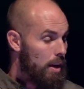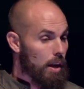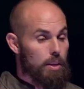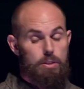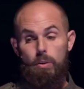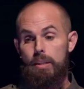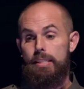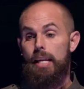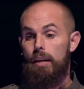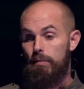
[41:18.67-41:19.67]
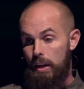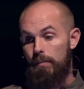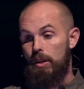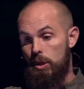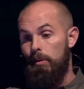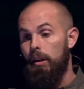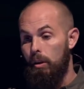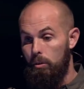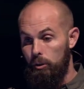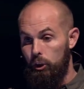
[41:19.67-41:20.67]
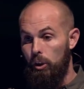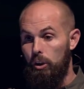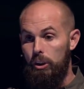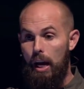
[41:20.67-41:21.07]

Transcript: And so instead of giving to my local church,